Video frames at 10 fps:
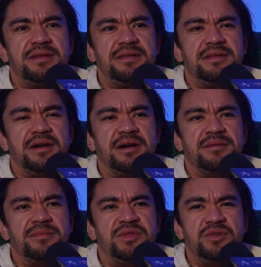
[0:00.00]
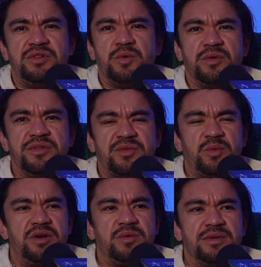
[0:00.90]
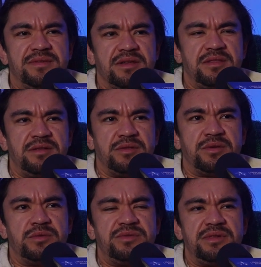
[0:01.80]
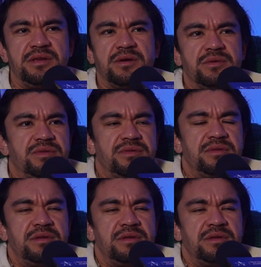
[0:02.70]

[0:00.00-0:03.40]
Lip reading: to do all this work with such little tools? And he goes,